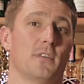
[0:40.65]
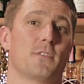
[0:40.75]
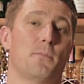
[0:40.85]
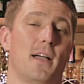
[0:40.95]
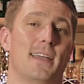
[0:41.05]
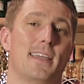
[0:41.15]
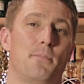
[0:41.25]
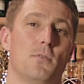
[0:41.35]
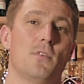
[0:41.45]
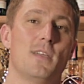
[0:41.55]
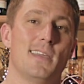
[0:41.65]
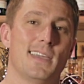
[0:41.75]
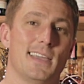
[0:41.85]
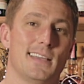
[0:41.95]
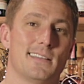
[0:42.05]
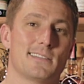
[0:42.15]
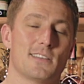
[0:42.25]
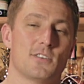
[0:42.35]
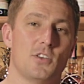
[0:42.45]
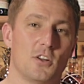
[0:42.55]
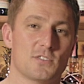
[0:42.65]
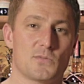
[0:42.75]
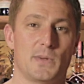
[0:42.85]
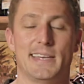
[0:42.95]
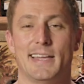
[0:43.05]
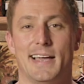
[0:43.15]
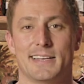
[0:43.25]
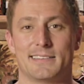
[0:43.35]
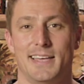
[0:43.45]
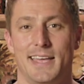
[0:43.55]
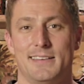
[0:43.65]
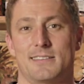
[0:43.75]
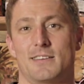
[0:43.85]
If the pineapple is not sweet and it tastes